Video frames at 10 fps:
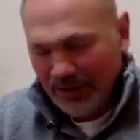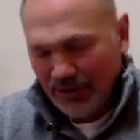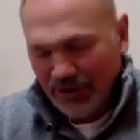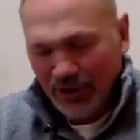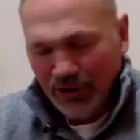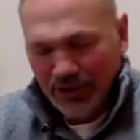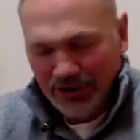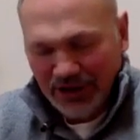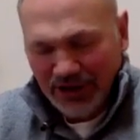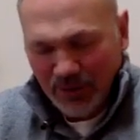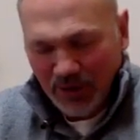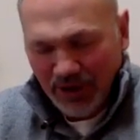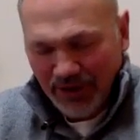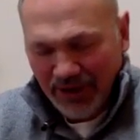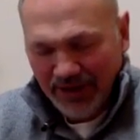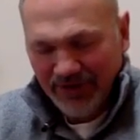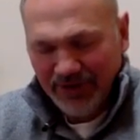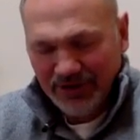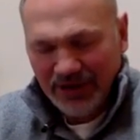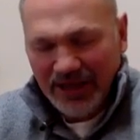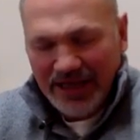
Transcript: encourage anyone that if there's